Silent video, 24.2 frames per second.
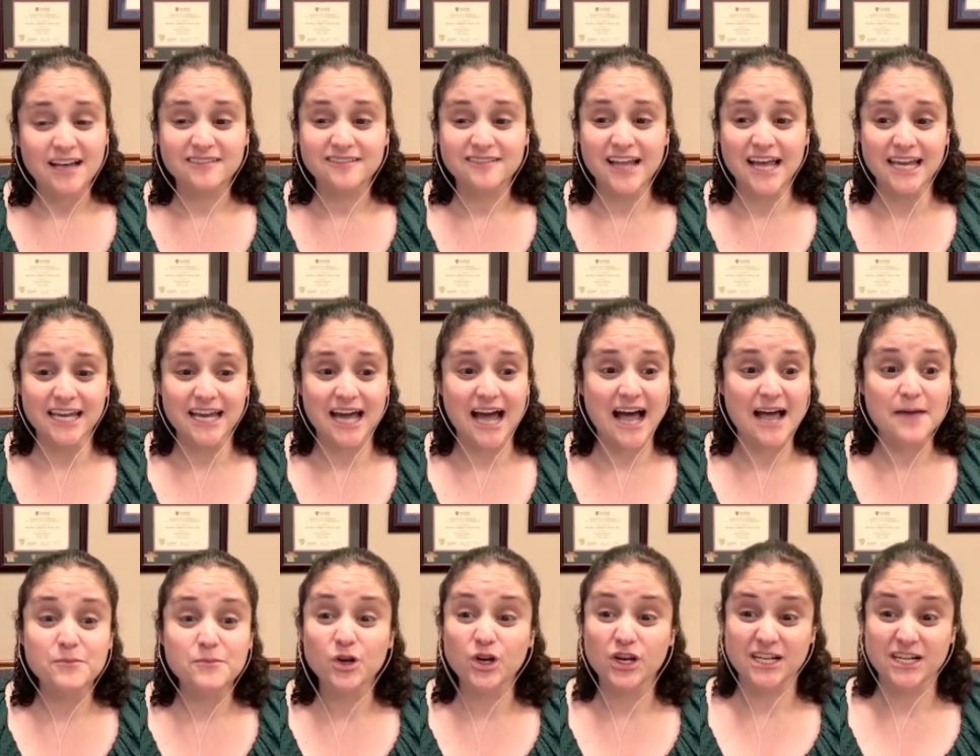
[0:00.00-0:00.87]
Like
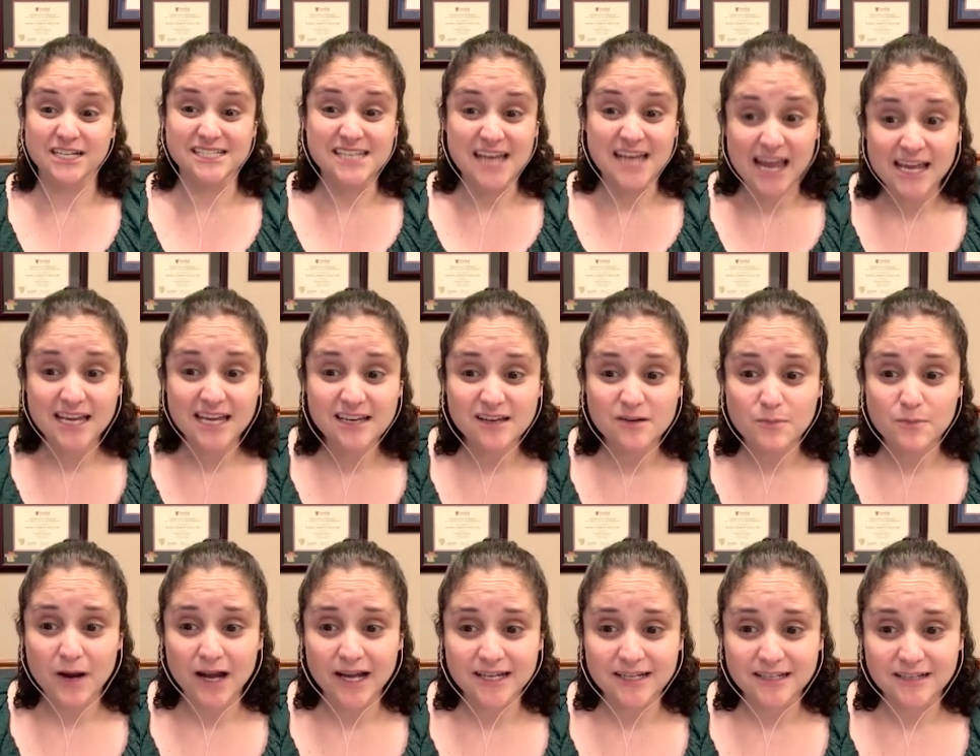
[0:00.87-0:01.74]
I'm going to take
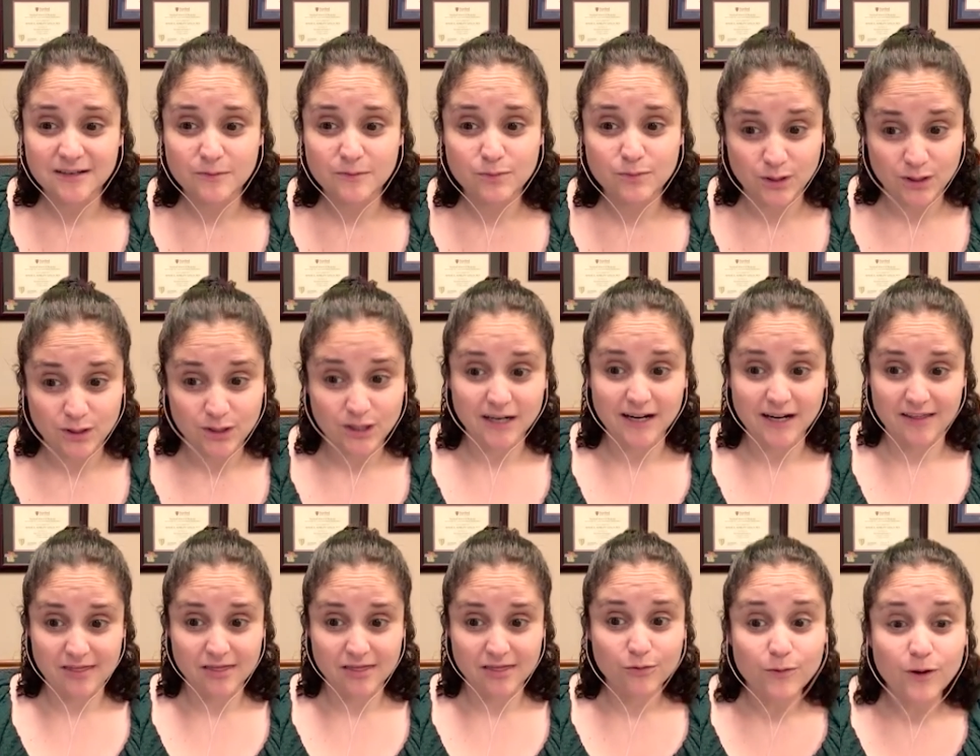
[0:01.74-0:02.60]
my computer
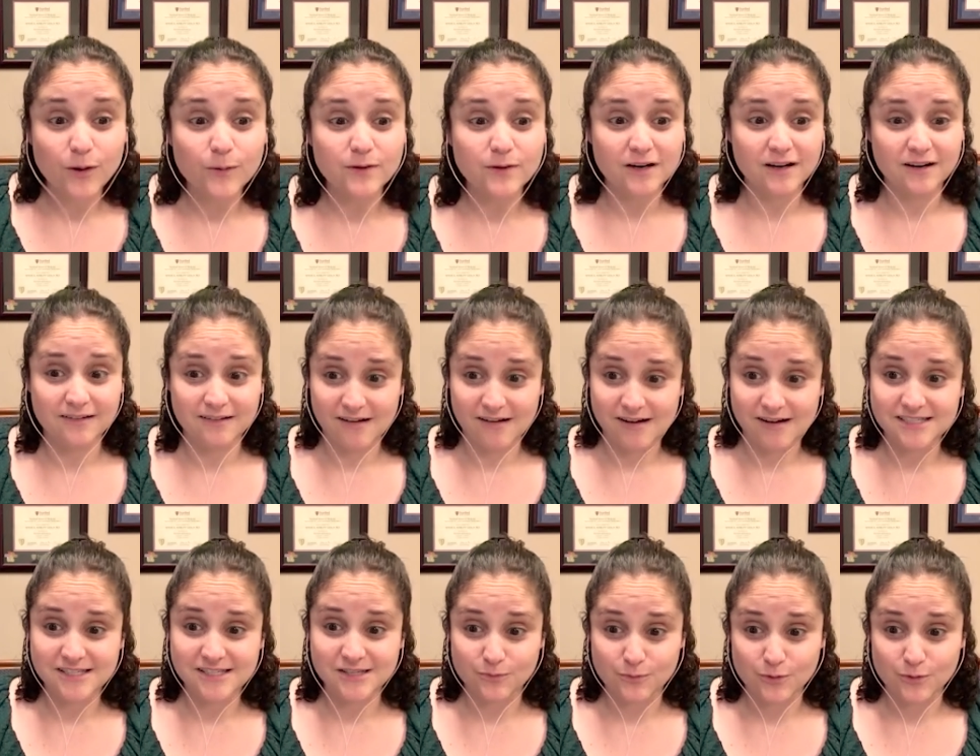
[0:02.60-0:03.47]
and throw it
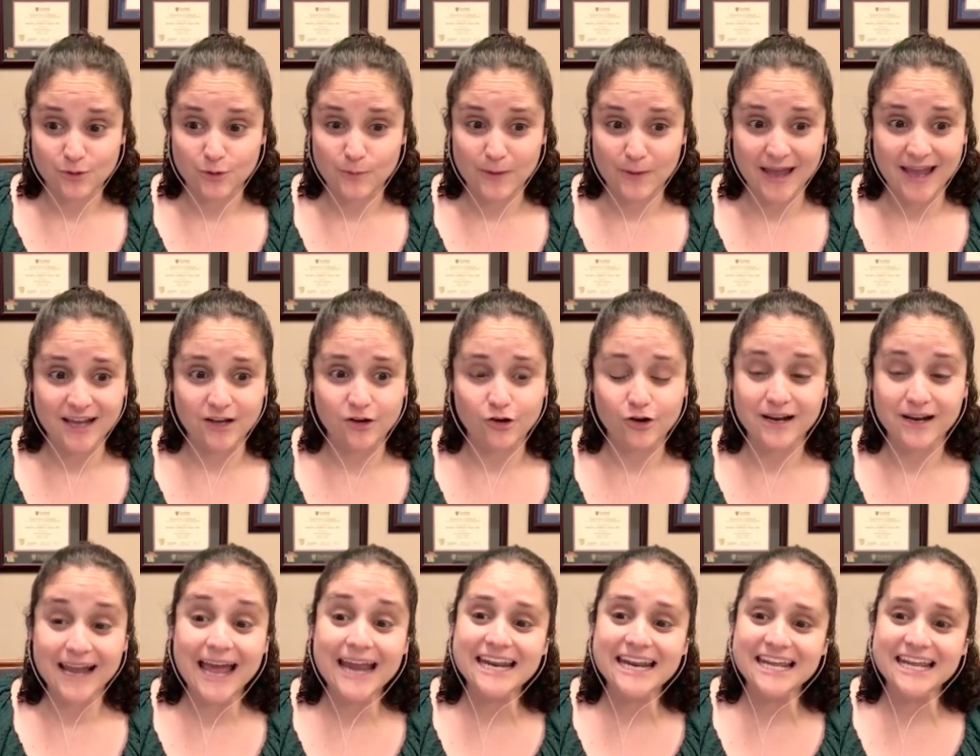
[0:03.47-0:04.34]
across the room
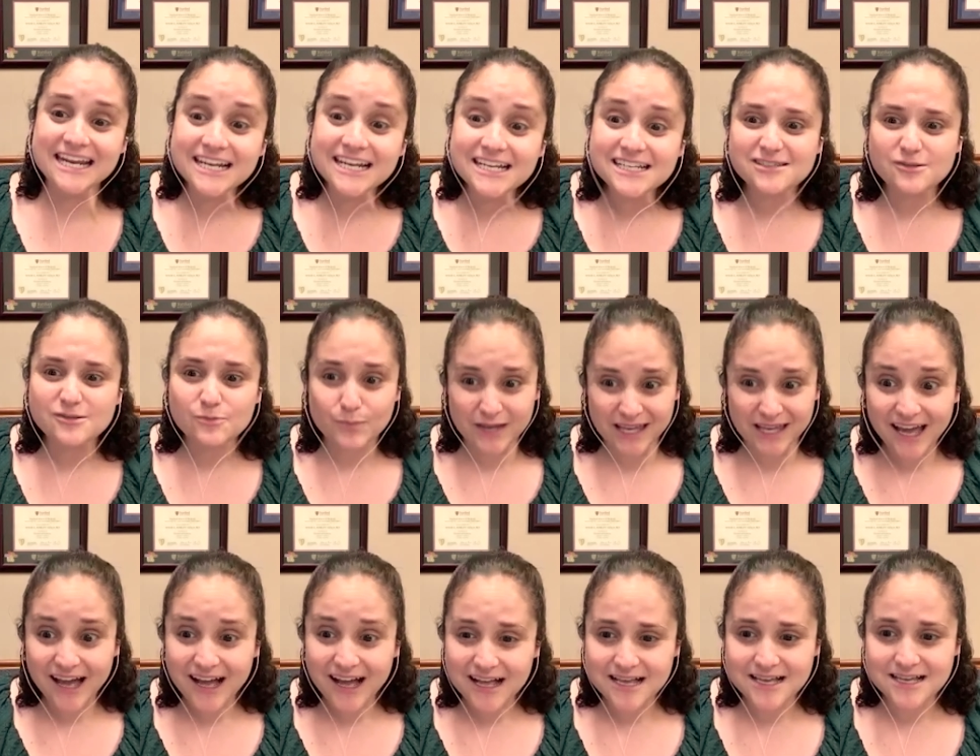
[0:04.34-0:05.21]
angry. And it is
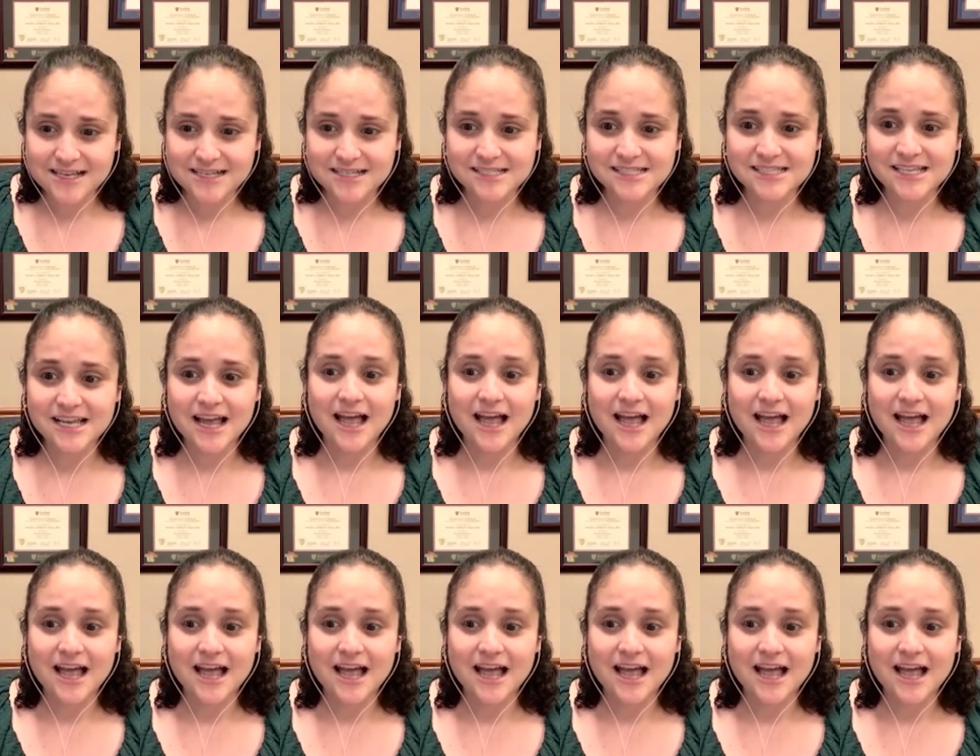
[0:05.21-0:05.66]
because